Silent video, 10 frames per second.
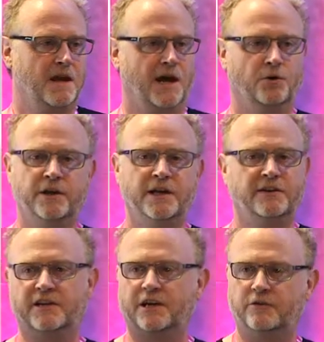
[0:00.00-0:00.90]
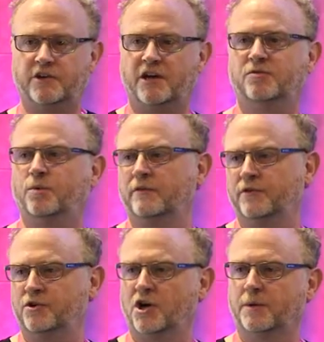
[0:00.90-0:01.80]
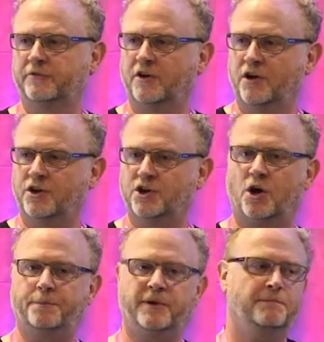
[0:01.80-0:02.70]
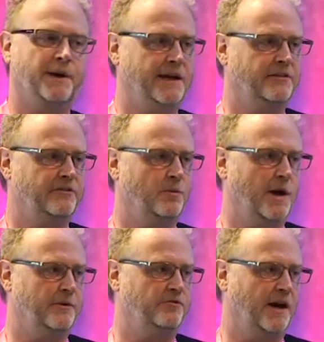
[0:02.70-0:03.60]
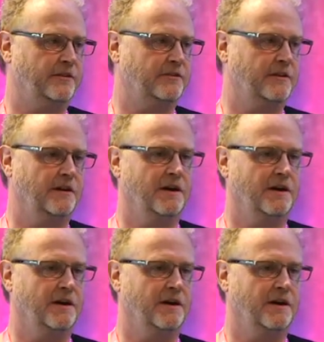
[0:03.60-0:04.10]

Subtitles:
And all you need to do is go to one of your jobs, copy and paste the web address,